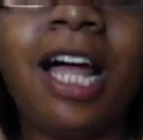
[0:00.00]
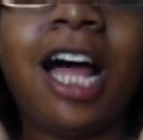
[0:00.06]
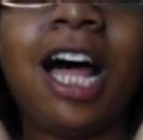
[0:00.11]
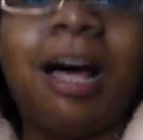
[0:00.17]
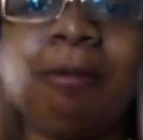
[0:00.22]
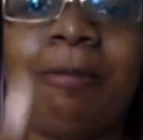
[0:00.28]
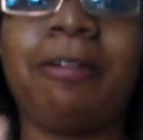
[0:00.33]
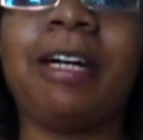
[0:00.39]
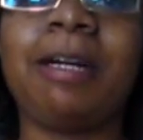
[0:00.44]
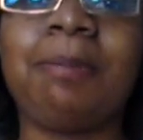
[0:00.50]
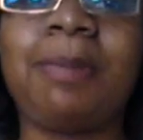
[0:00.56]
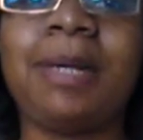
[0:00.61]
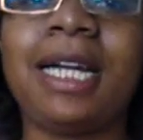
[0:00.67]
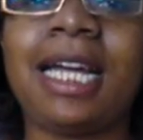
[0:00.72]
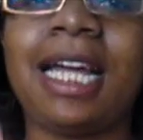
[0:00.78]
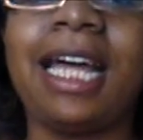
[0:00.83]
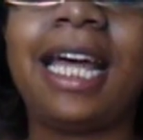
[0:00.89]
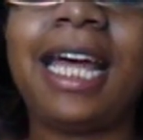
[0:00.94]
I'll be right
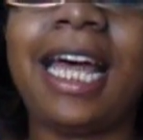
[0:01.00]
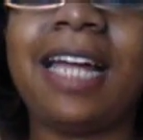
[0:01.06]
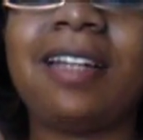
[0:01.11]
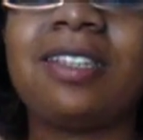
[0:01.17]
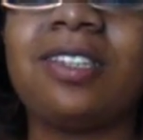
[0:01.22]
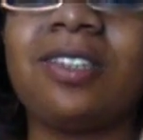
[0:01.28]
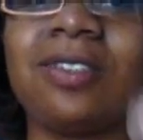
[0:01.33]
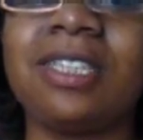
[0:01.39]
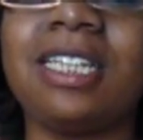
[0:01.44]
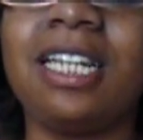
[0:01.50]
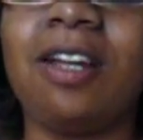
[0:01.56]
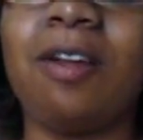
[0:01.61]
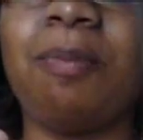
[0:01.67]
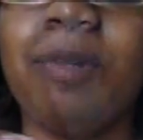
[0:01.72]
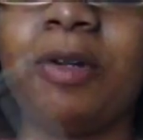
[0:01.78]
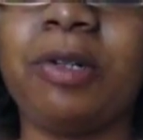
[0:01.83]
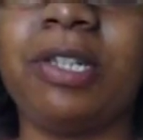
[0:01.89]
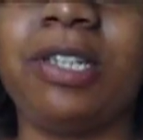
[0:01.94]
back I have to go get a
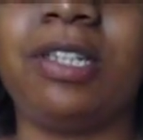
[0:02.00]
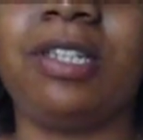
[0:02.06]
mirror